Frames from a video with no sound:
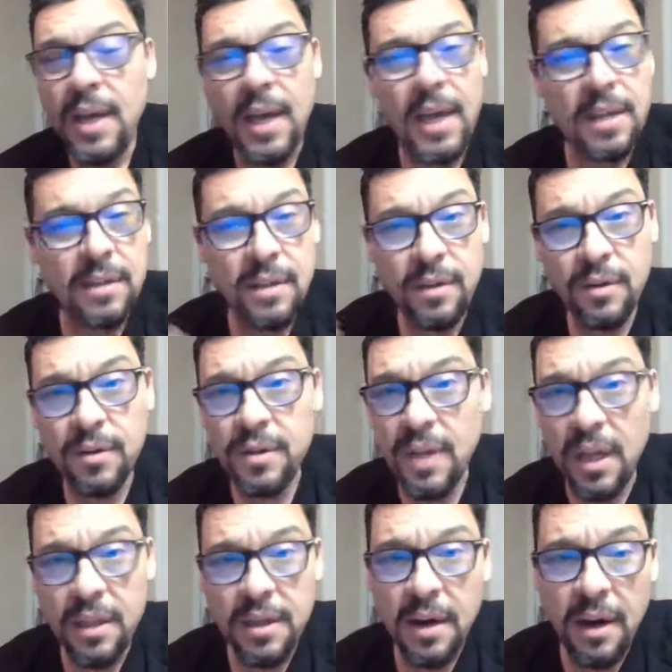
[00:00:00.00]
And then there's
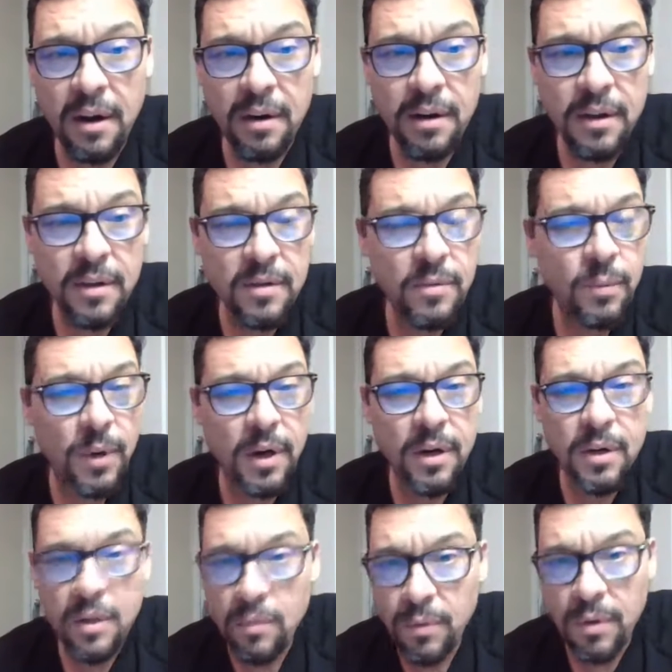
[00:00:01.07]
other areas where
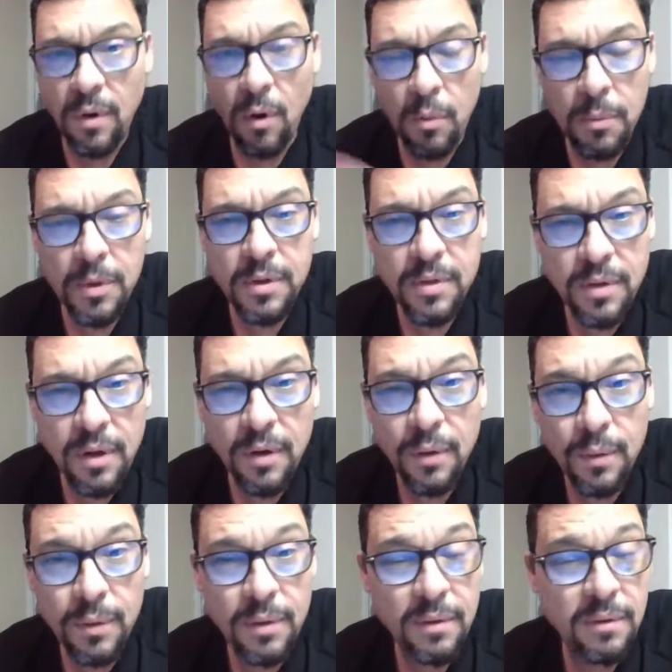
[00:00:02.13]
you would almost
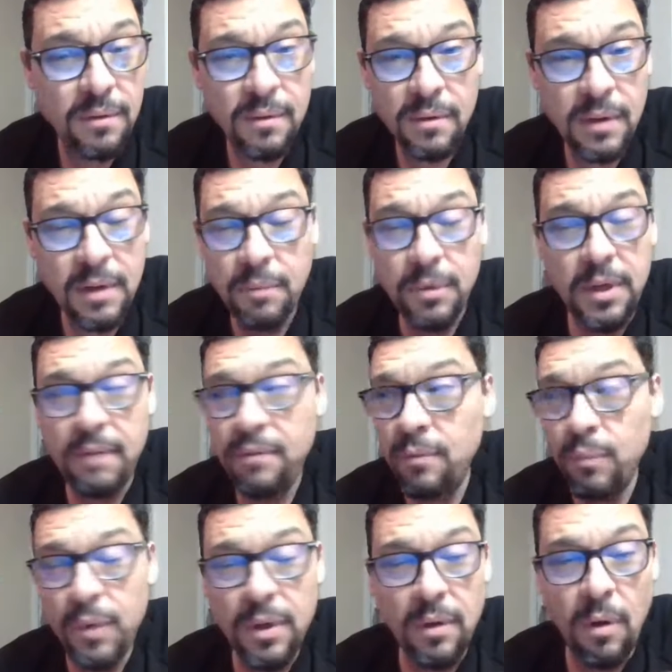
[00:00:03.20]
know, you wouldn't
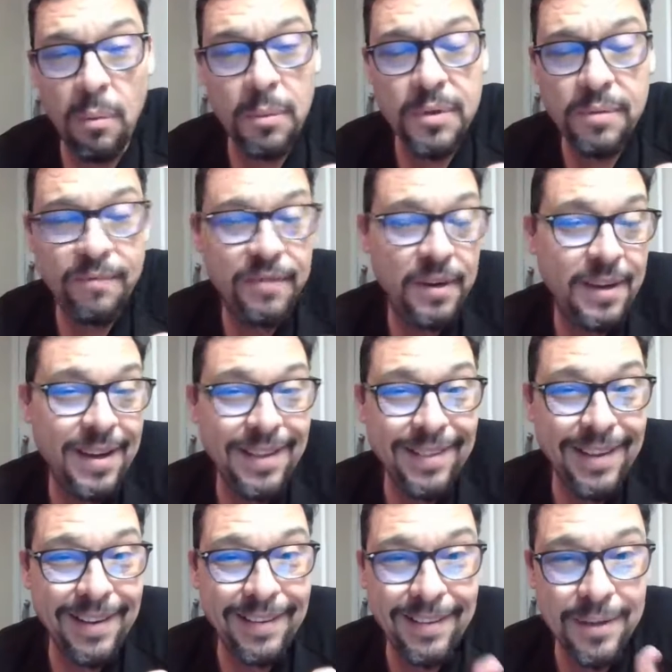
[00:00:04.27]
even almost forget
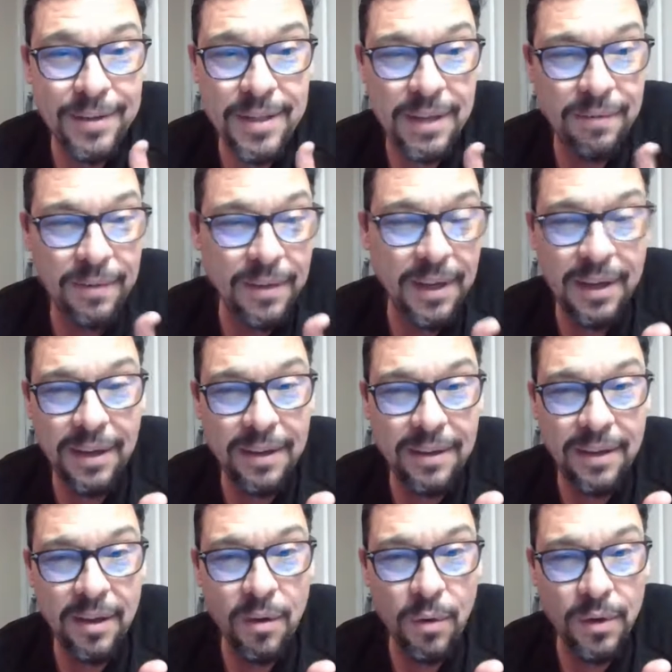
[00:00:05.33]
that there's even
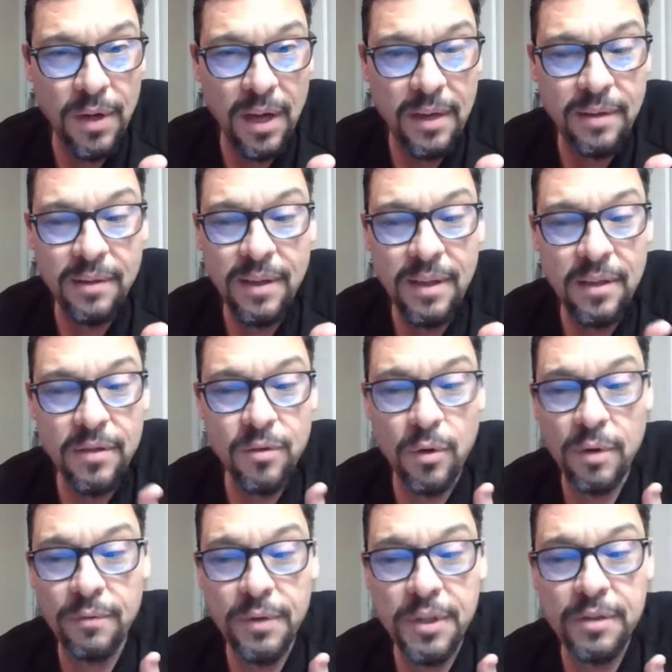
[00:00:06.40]
anything going on, any sort
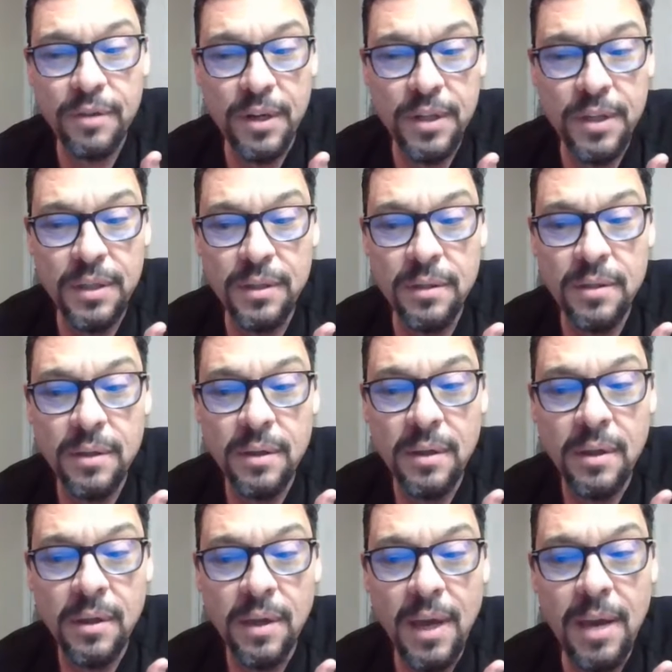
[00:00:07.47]
of restrictions.
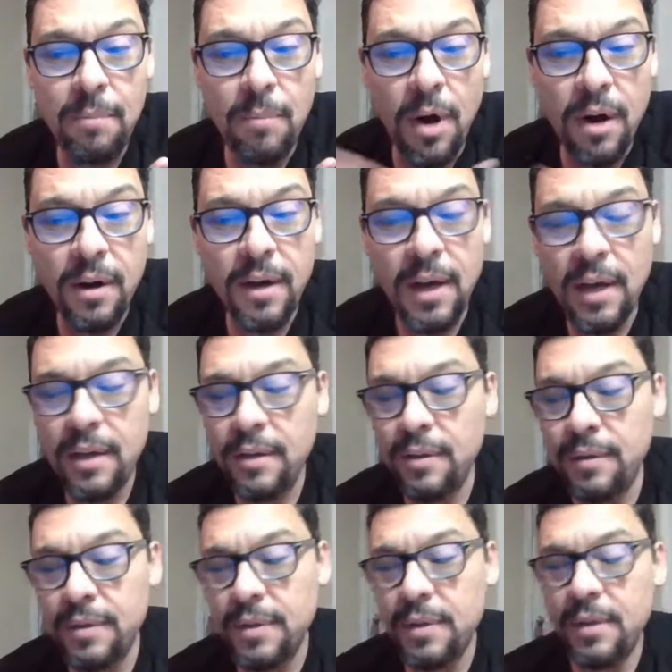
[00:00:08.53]
Hey, Margaret, how you
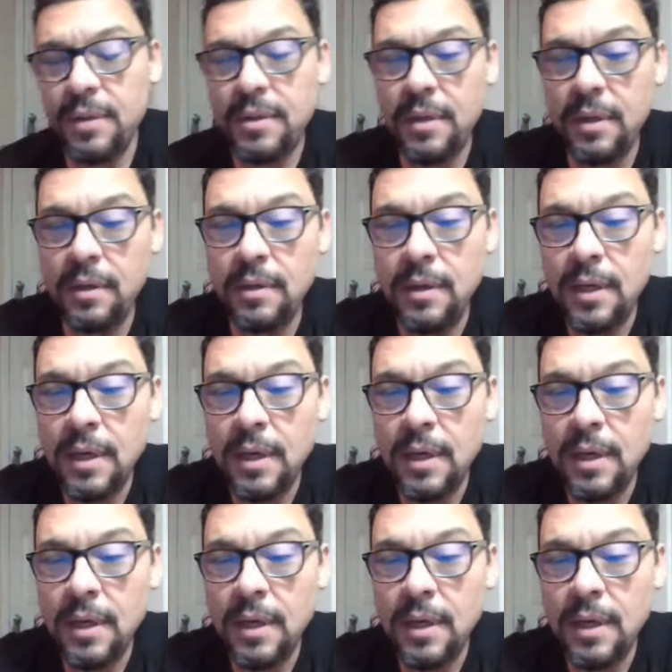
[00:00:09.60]
doing? It's good to see you.